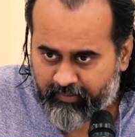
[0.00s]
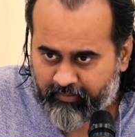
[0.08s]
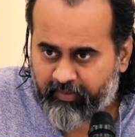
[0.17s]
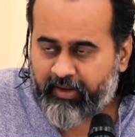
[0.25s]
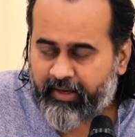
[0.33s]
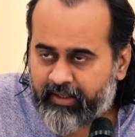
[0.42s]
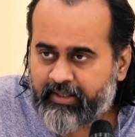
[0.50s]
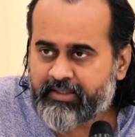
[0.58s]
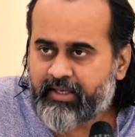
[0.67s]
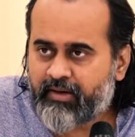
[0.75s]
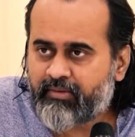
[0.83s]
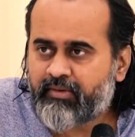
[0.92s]
Figuring
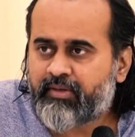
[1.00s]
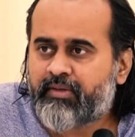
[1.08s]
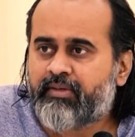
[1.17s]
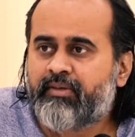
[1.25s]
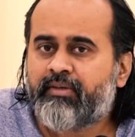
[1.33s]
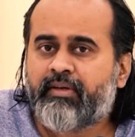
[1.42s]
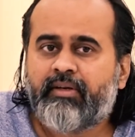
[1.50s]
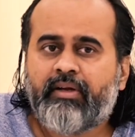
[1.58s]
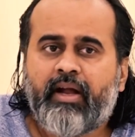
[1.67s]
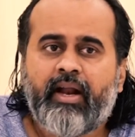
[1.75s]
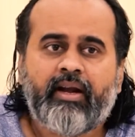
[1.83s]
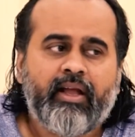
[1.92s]
this out
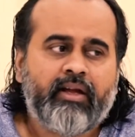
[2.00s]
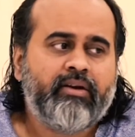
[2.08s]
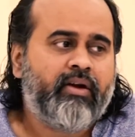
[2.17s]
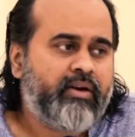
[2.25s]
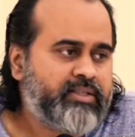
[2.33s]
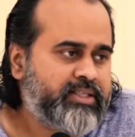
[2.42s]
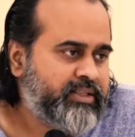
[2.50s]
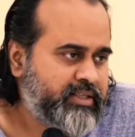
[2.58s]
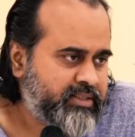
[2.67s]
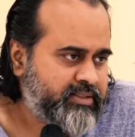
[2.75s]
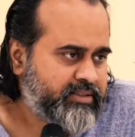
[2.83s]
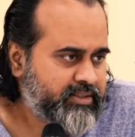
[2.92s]
and acknowledging
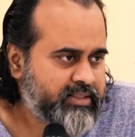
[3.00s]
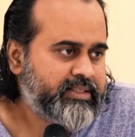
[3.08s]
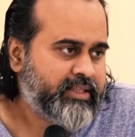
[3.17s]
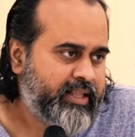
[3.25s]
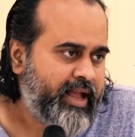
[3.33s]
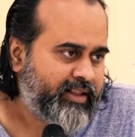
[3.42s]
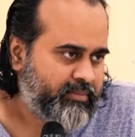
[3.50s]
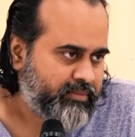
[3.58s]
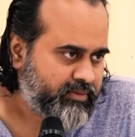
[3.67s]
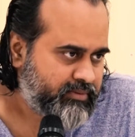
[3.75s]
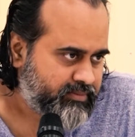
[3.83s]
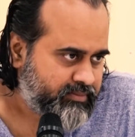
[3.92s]
this is Adhyatma.
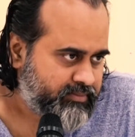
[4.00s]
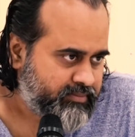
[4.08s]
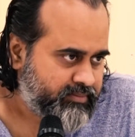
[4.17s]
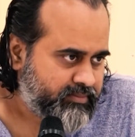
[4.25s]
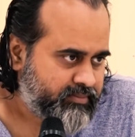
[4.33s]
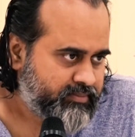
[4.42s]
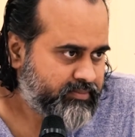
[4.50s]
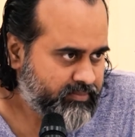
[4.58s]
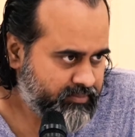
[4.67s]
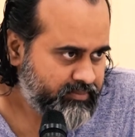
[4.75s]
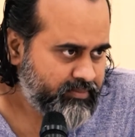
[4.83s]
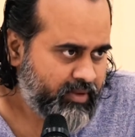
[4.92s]

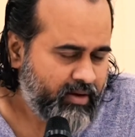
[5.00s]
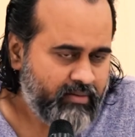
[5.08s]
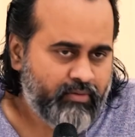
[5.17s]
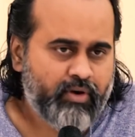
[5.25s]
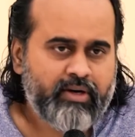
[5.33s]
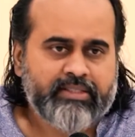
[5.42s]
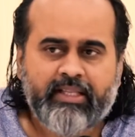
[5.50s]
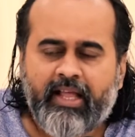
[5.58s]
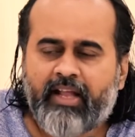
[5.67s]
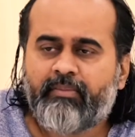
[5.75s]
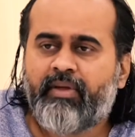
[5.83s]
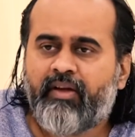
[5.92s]
Hmm? What does
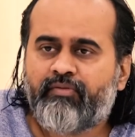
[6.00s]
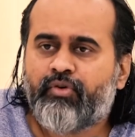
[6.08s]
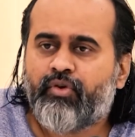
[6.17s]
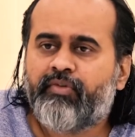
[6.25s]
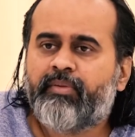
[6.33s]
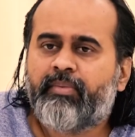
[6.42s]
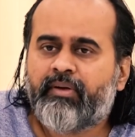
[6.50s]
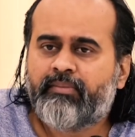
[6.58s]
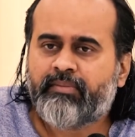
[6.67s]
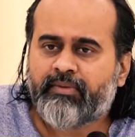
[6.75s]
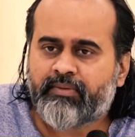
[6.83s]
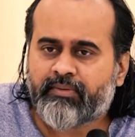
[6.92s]
Adhyatma have to do with Brahman?